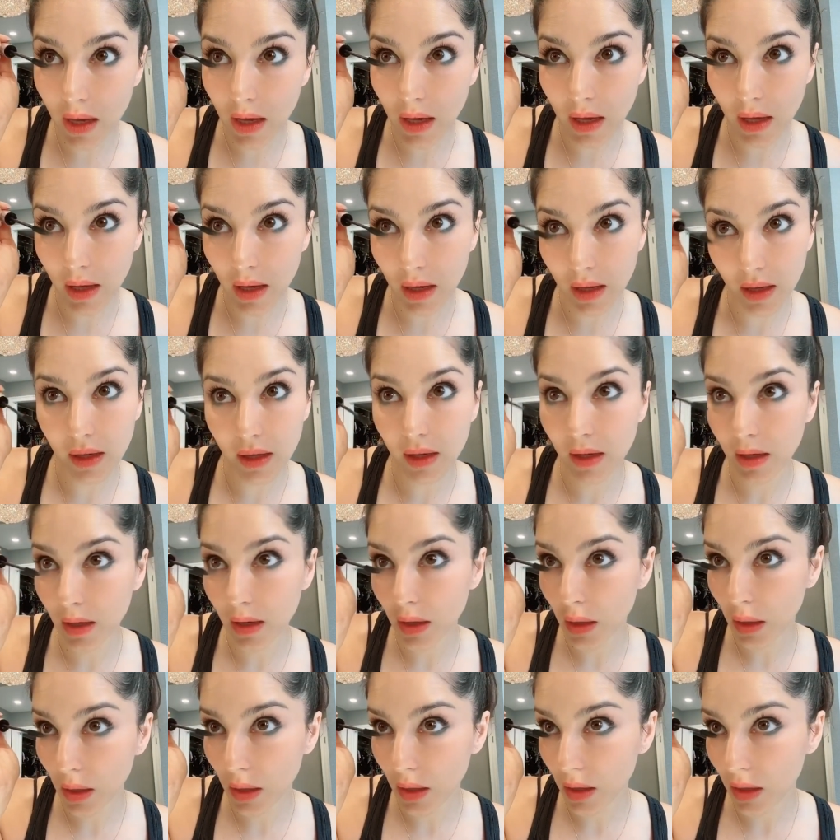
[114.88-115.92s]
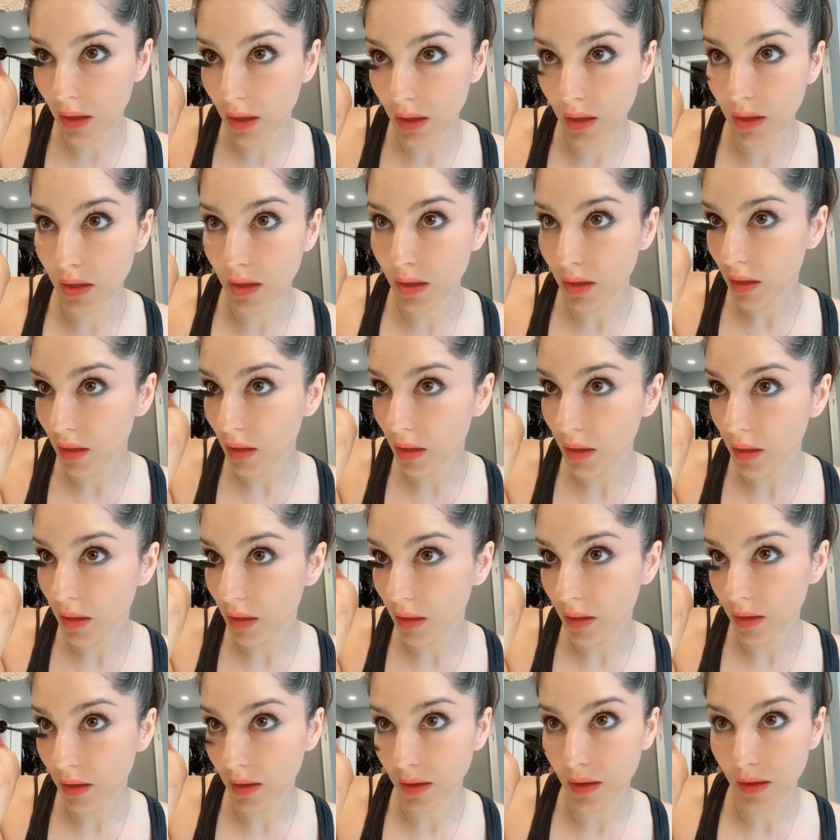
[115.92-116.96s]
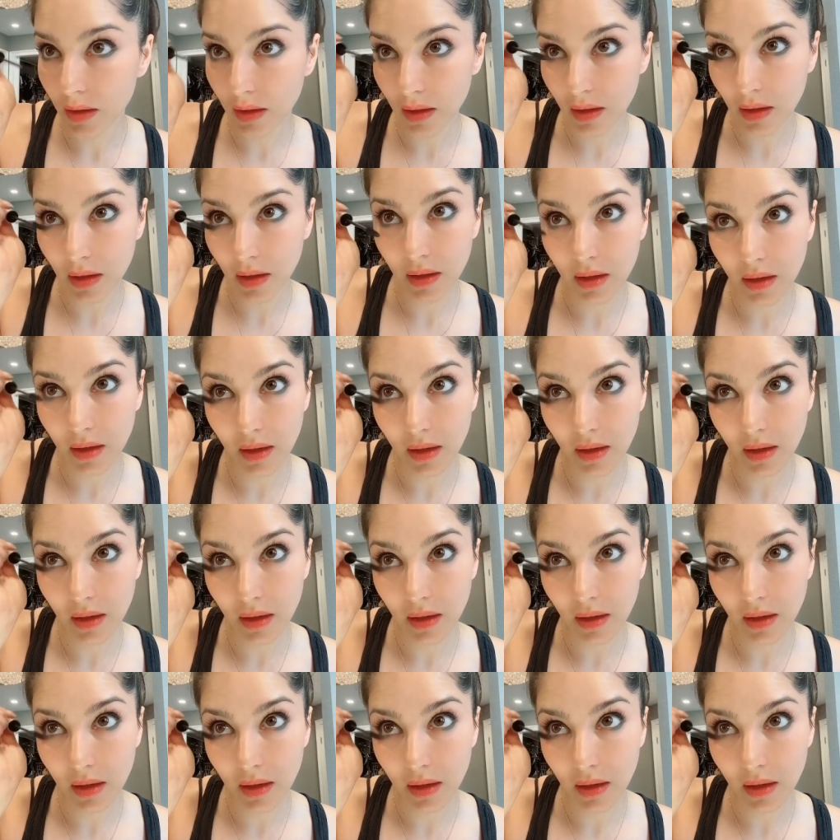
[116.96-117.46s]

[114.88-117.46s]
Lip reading: [no speech]